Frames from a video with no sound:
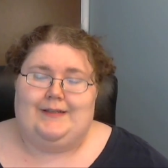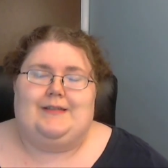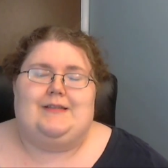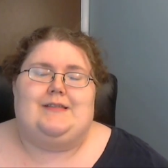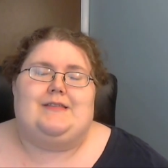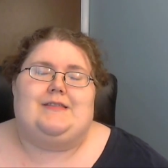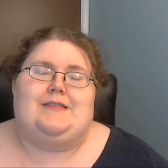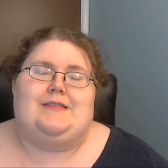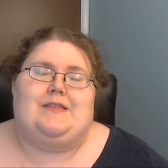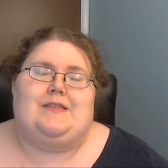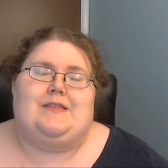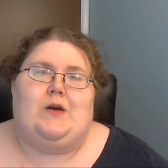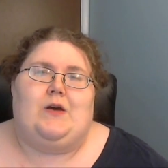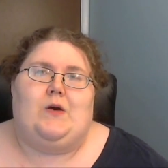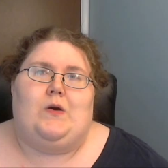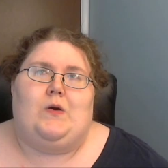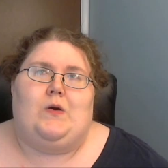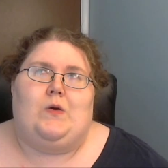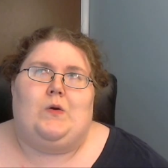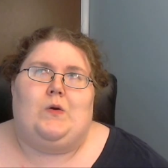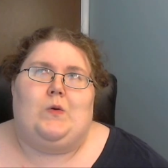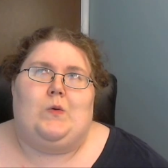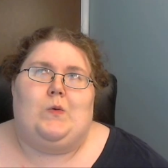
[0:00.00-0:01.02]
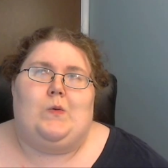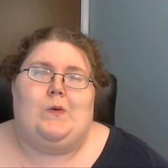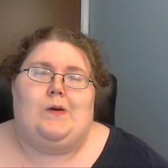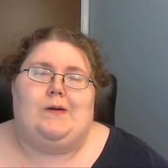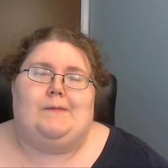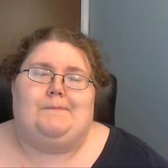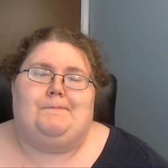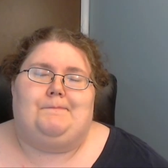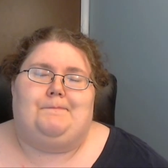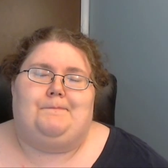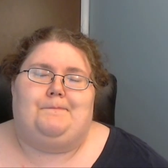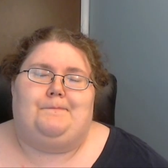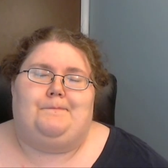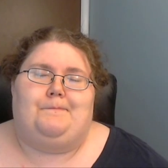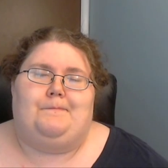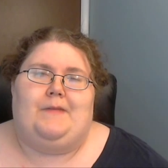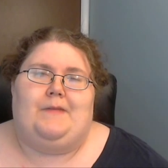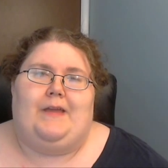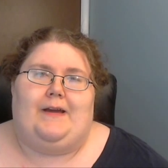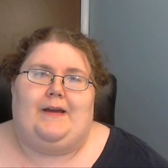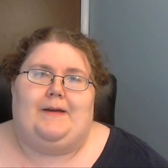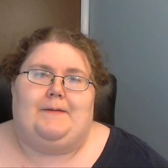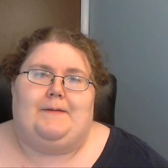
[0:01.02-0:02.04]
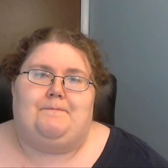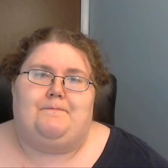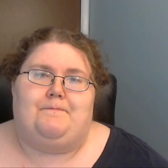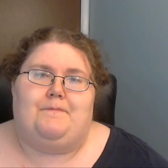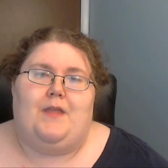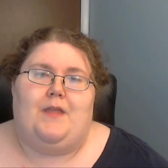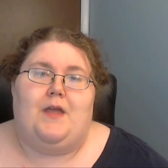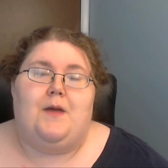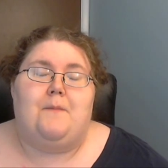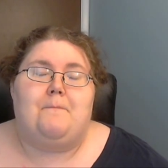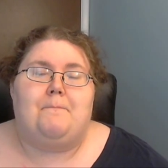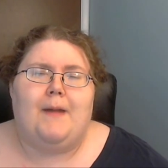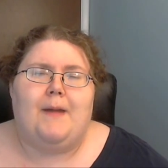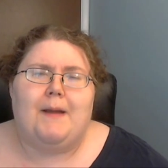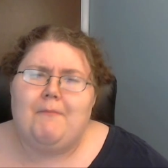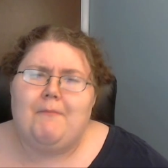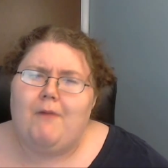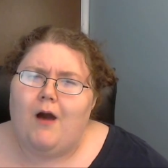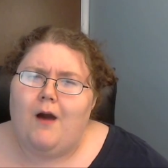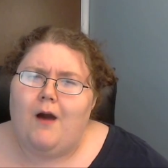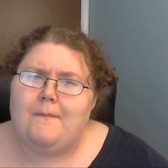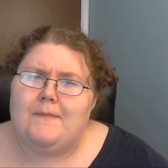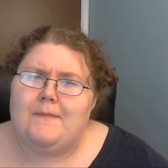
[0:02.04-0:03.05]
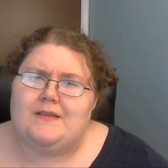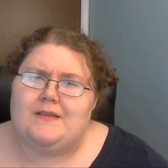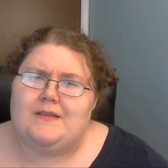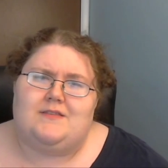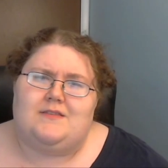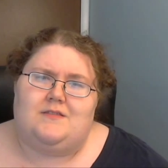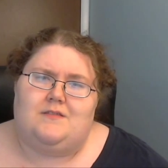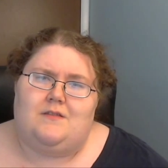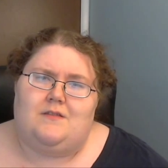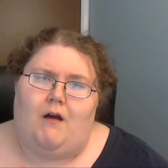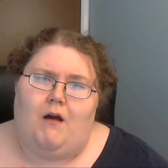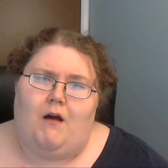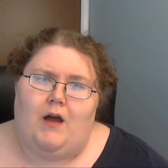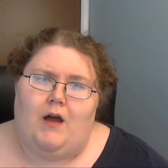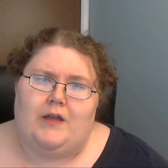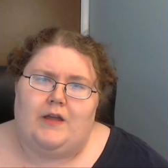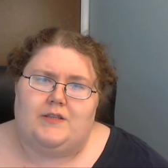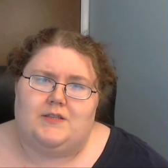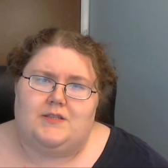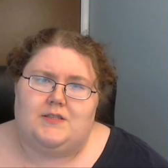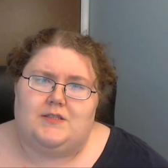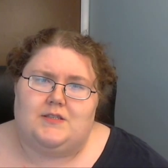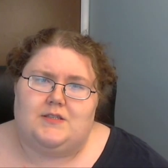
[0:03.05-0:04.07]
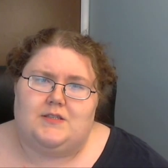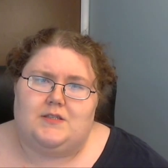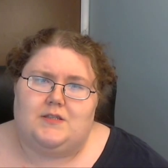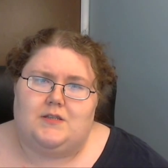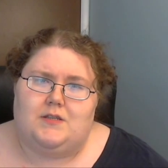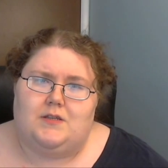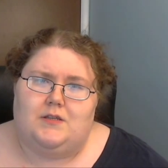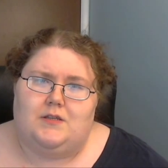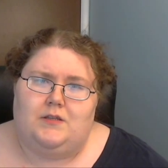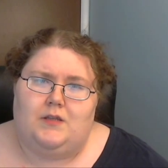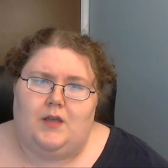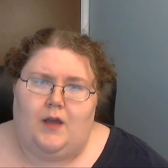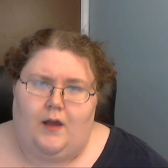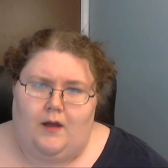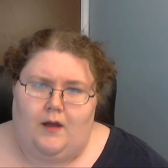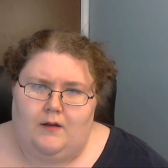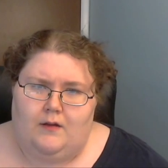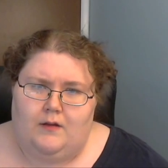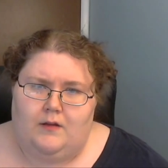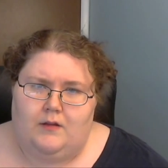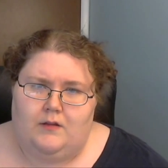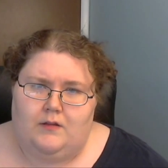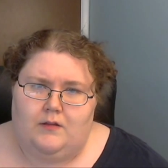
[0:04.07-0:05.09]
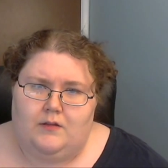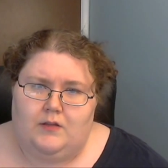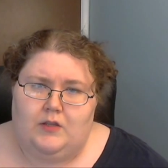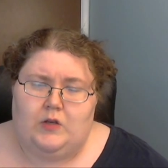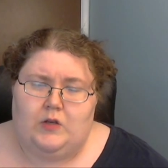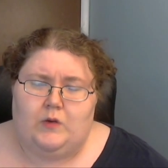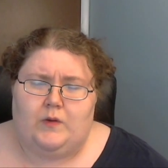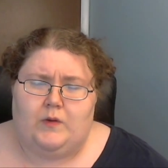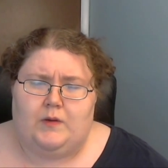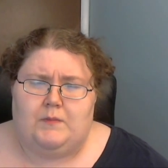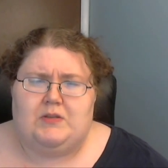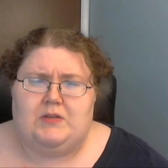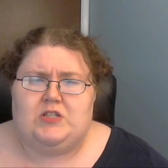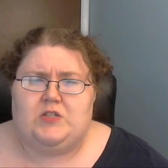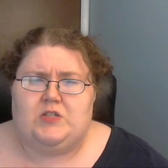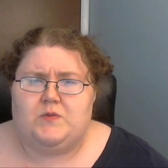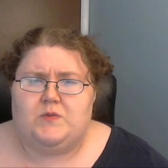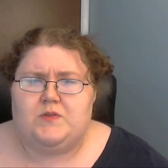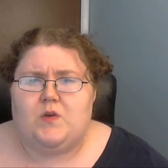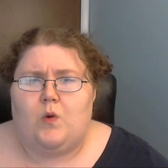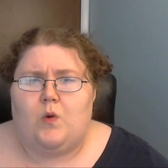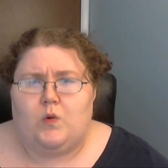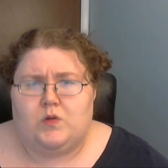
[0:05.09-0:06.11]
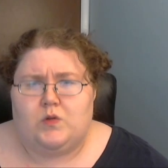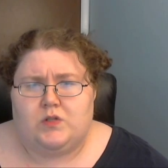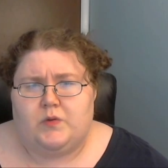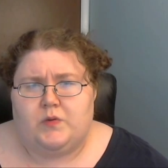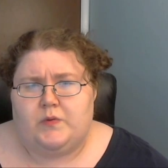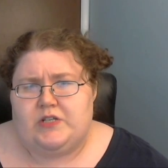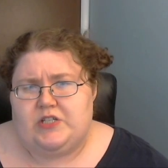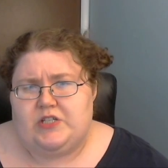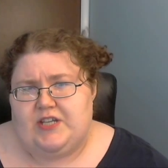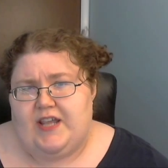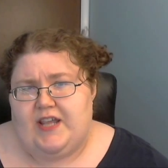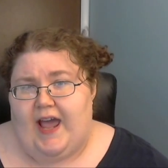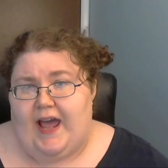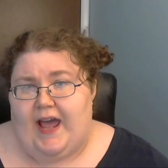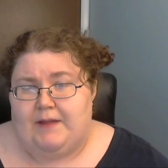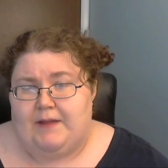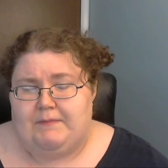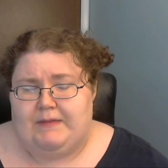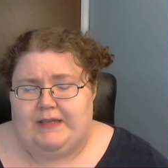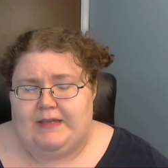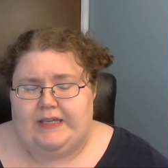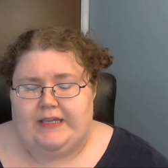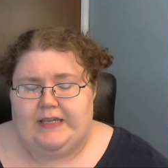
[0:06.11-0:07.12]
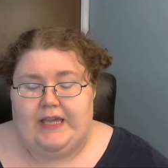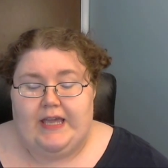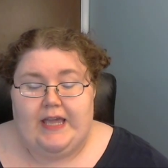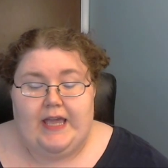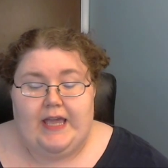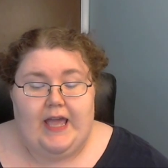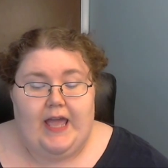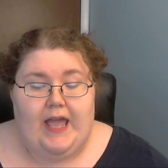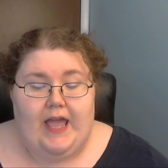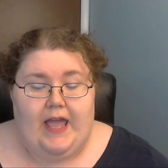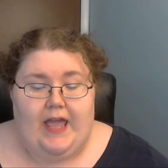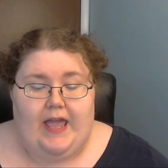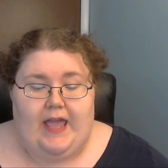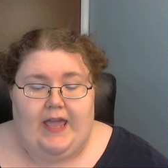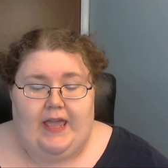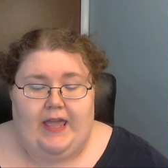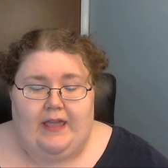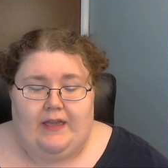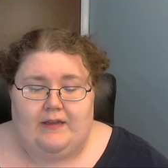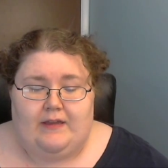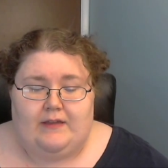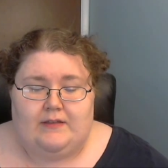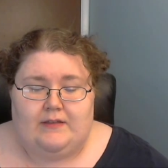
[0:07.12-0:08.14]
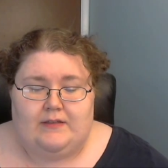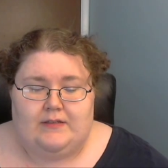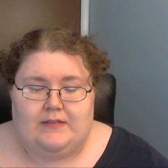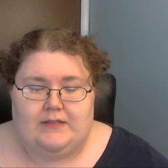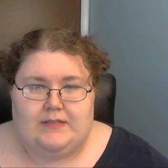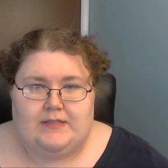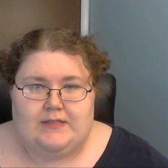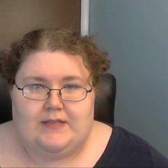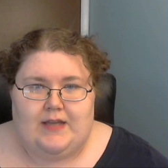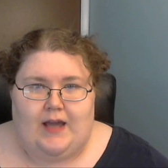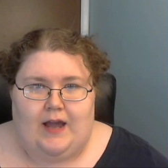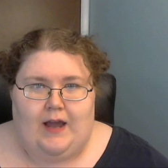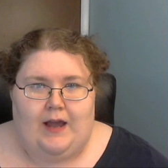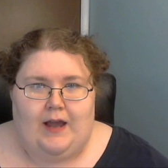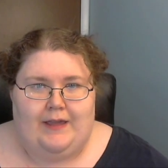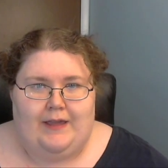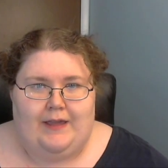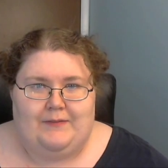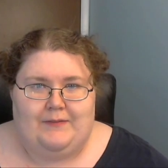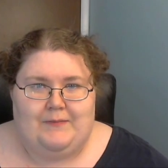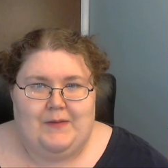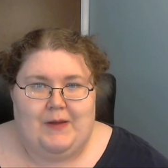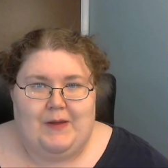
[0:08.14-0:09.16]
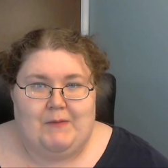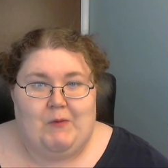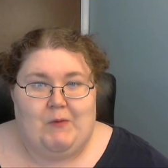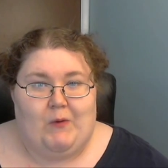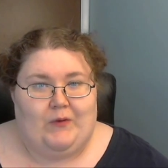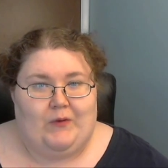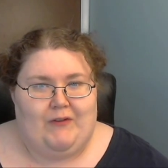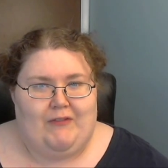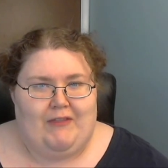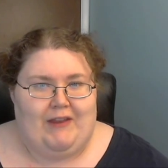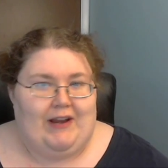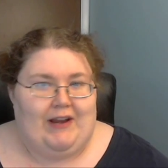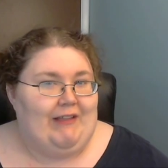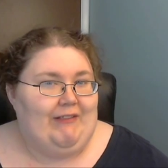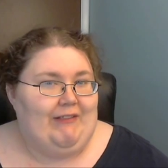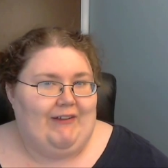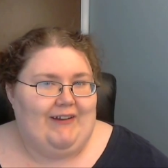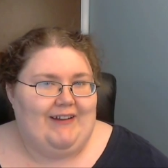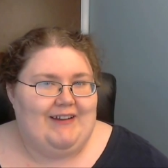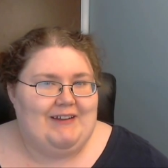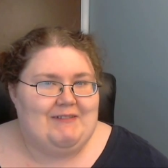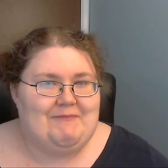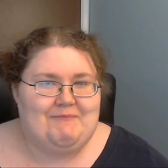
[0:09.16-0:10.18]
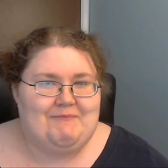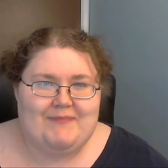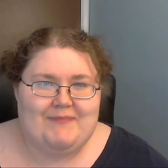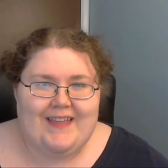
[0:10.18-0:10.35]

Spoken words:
So, yeah. My mom is not young, you know what I mean? She was older when she had me, and I am older than I look.